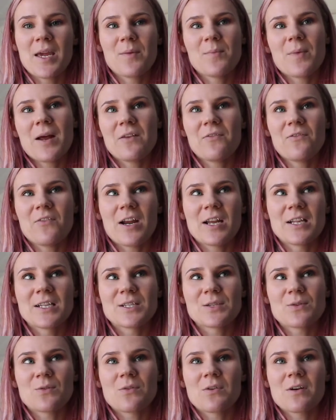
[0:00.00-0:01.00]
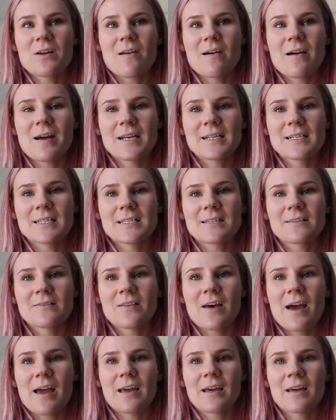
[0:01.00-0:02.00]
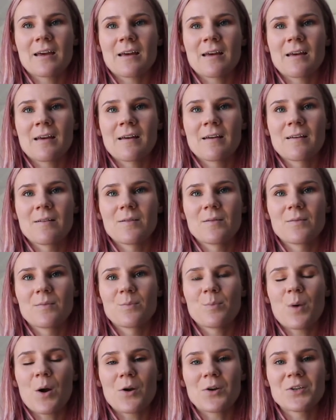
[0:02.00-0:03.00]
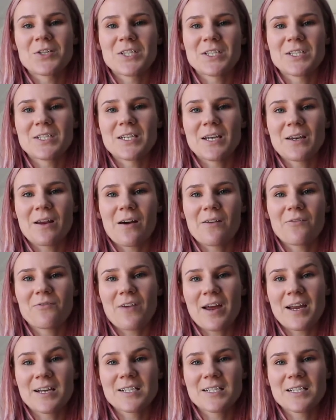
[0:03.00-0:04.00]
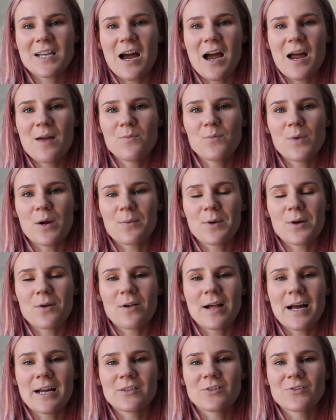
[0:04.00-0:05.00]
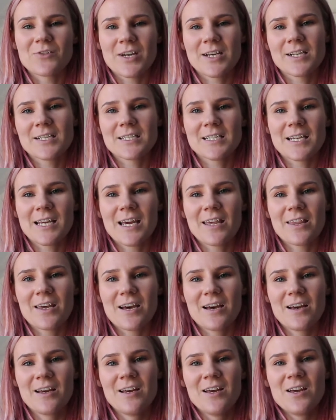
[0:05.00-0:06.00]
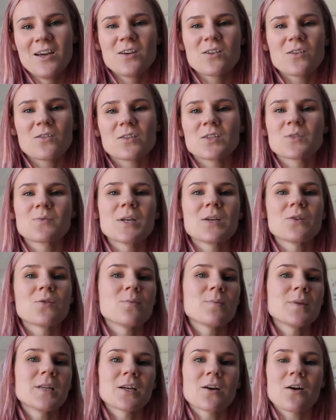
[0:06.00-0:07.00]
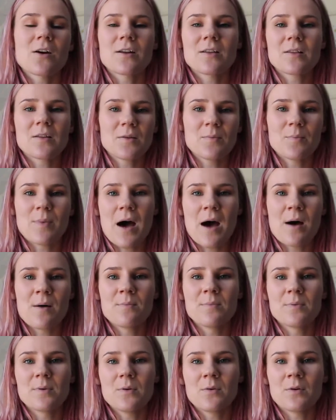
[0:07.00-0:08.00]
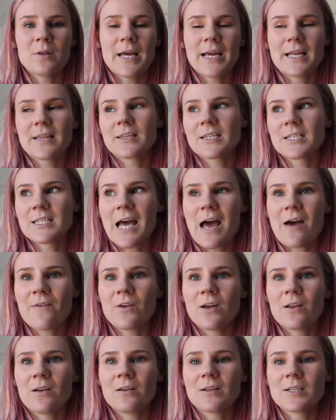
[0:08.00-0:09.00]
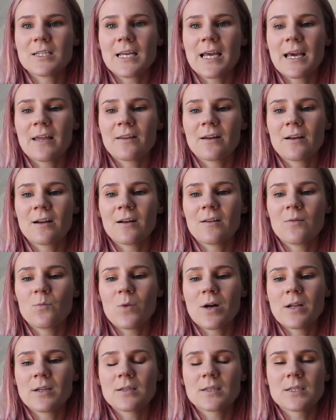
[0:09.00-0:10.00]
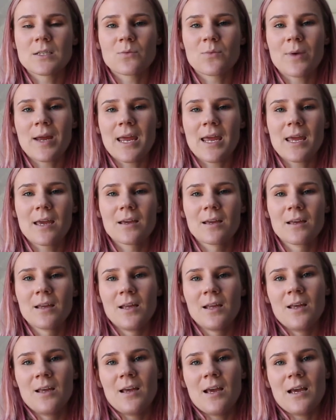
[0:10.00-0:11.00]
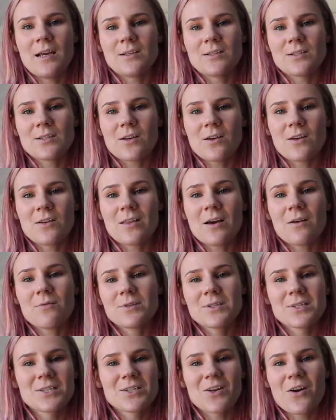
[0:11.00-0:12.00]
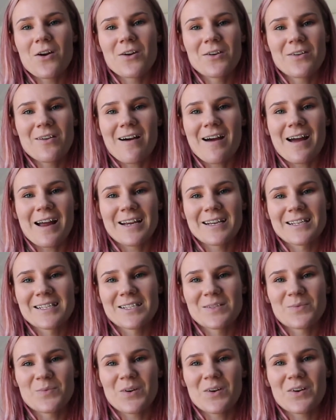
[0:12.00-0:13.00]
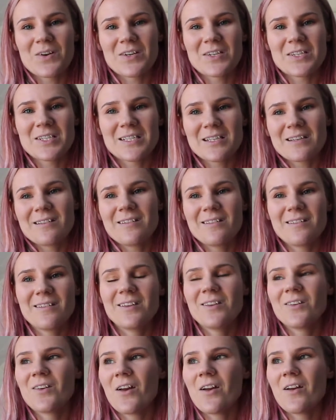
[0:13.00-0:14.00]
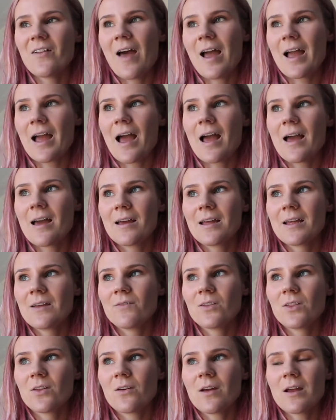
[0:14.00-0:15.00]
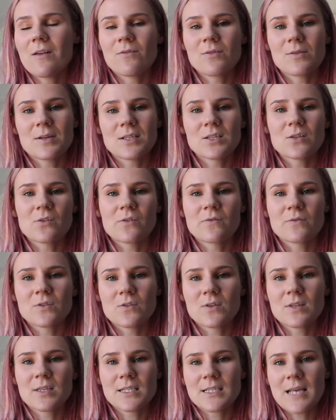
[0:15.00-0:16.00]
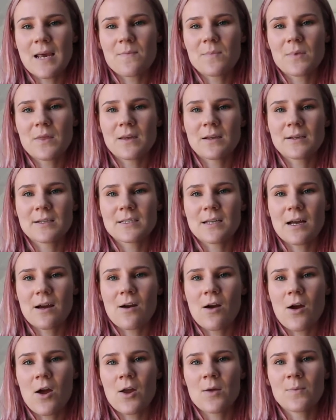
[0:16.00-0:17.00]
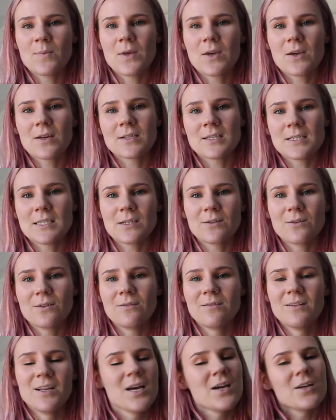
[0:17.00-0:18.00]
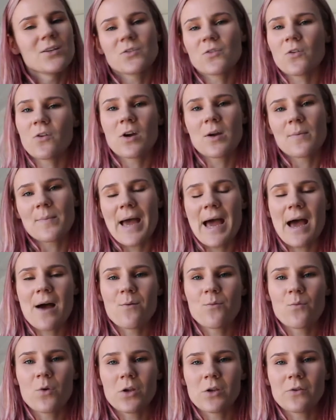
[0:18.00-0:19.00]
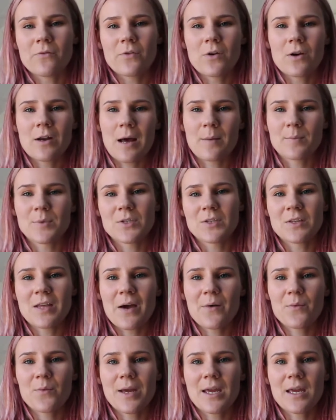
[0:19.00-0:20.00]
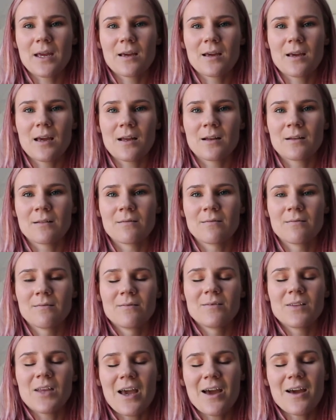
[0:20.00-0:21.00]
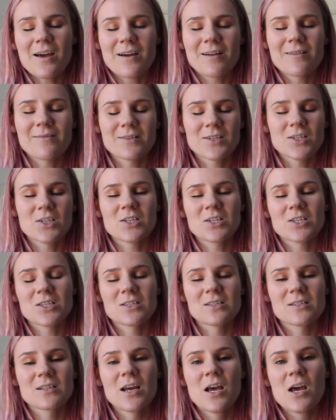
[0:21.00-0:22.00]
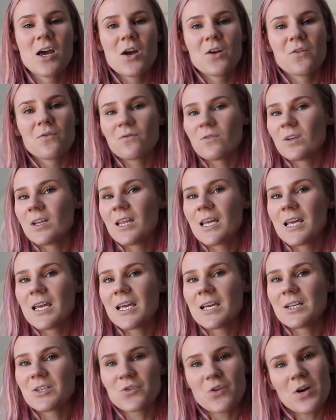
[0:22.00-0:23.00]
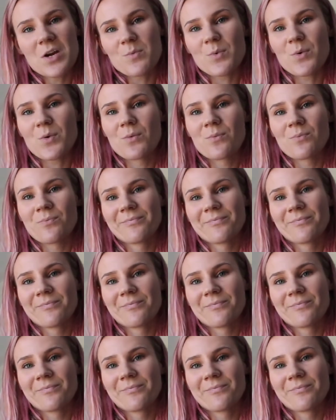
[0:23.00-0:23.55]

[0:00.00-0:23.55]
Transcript: and my friends organised like a post-dinner FaceTime where we all had drinks together, because we normally go to the pub or like the tavern together once a week. And so that was so nice because, you know, like even though everyone's sort of doing the same thing stuck at home, you can still talk about what you've got up to that week. And yeah, it was just really enjoyable.